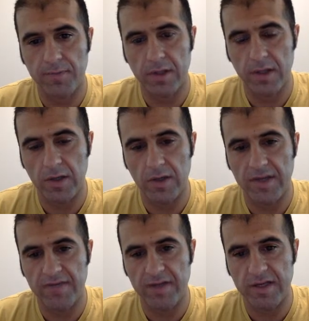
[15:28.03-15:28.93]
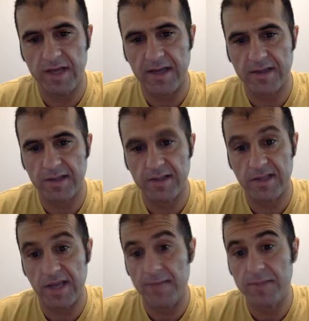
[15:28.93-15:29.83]
you know, if the deck is
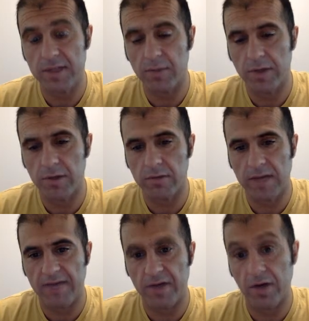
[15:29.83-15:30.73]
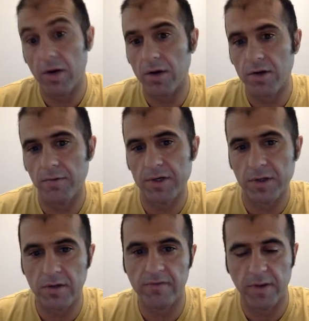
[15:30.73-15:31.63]
empty, we don't have a card to
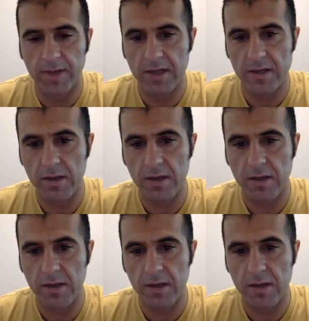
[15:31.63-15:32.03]
return from it.